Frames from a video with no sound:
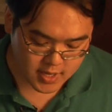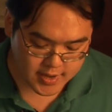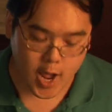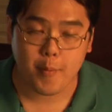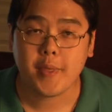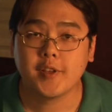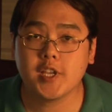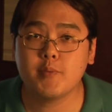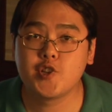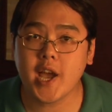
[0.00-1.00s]
Now, the
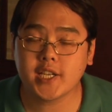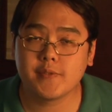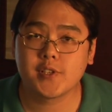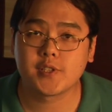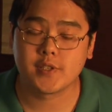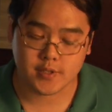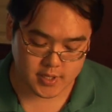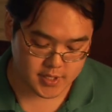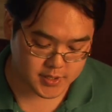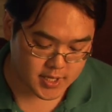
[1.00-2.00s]
objective is,
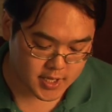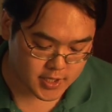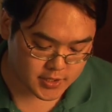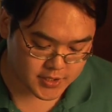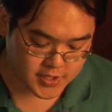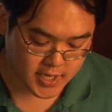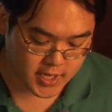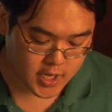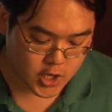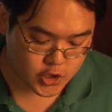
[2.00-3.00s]
is to
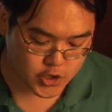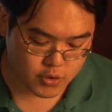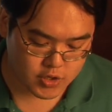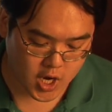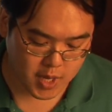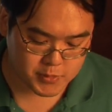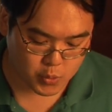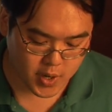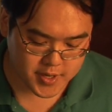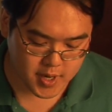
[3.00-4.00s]
see 2 times
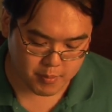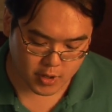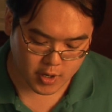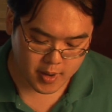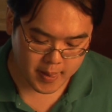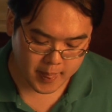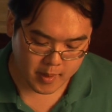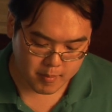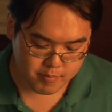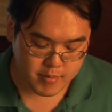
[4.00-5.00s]
what number,
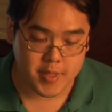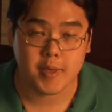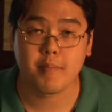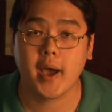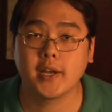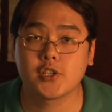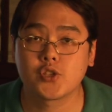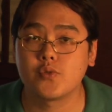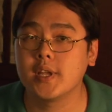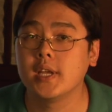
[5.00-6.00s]
and then minus
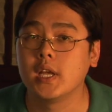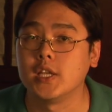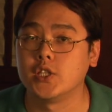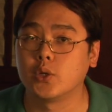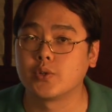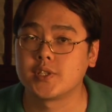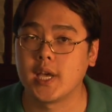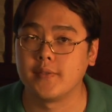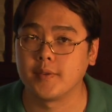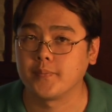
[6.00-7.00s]
3 is equal to
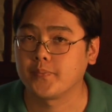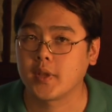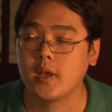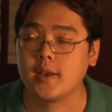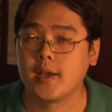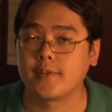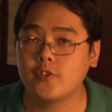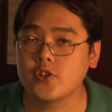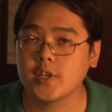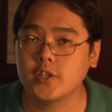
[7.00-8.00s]
7. Now, the
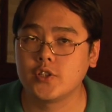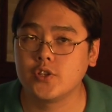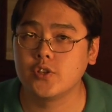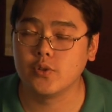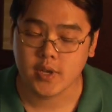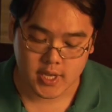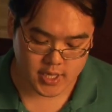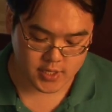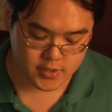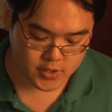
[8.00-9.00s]
first thing to do
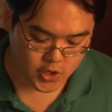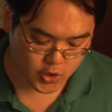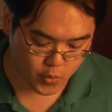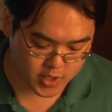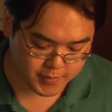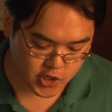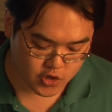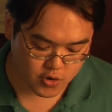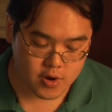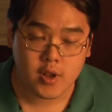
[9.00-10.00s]
is you want to be
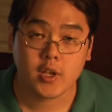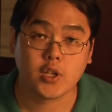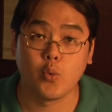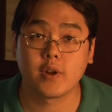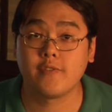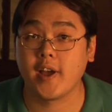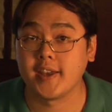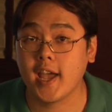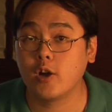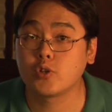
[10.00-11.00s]
sure you want to find
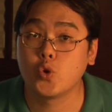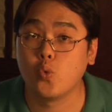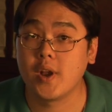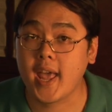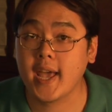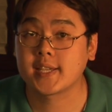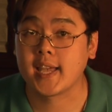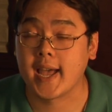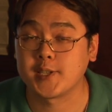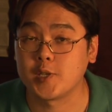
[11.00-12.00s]
out what x
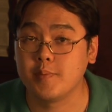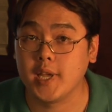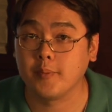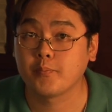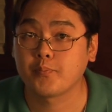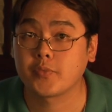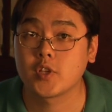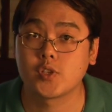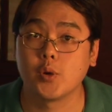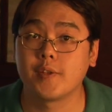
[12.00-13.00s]
has to be.
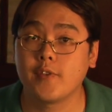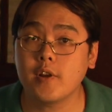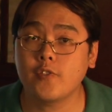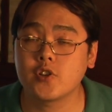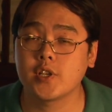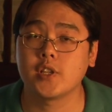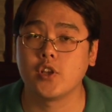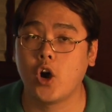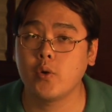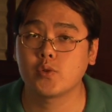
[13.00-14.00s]
So the very first thing that
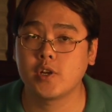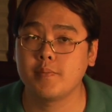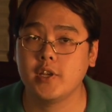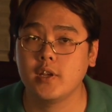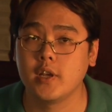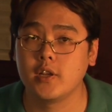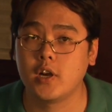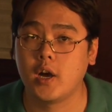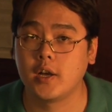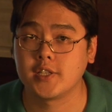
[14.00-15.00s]
you always want to be
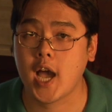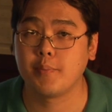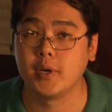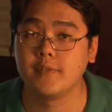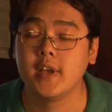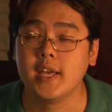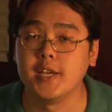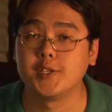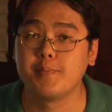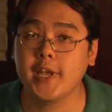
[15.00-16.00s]
on top of
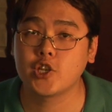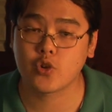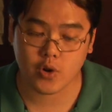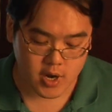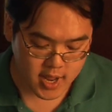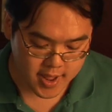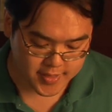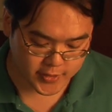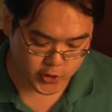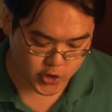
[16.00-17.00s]
is make sure
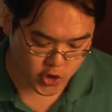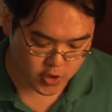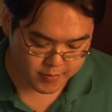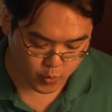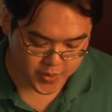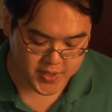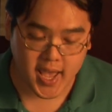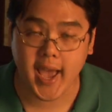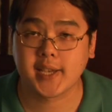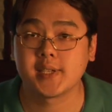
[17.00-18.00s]
that the term with the
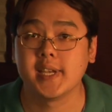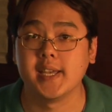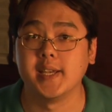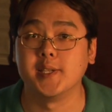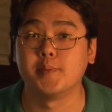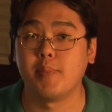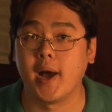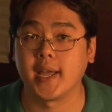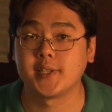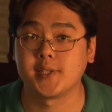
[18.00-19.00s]
x is
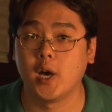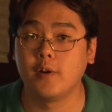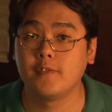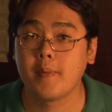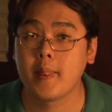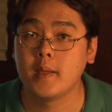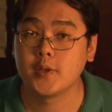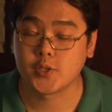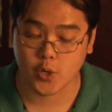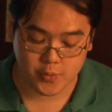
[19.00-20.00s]
by itself.
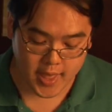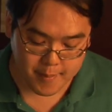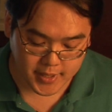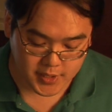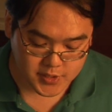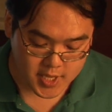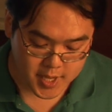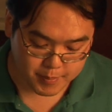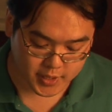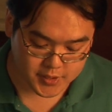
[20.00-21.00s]
So that means
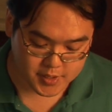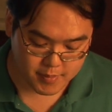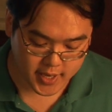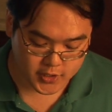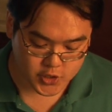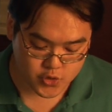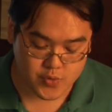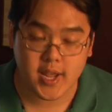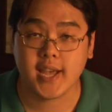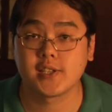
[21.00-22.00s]
because the minus
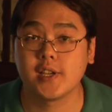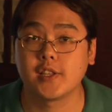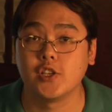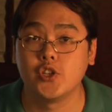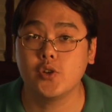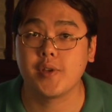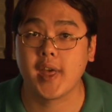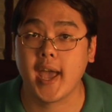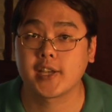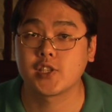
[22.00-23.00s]
3 has nothing to do with
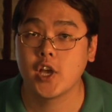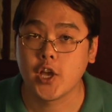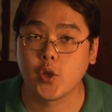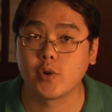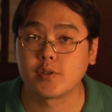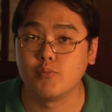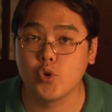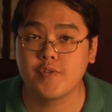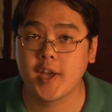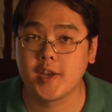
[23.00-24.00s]
x, you want to
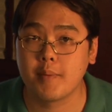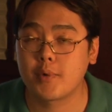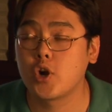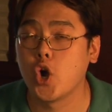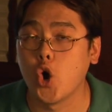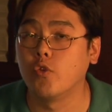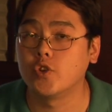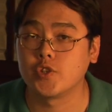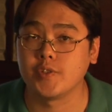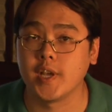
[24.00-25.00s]
move that number over
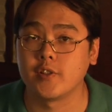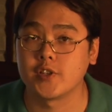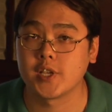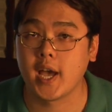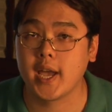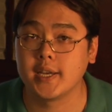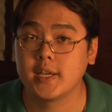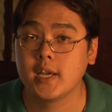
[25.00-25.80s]
to the other side.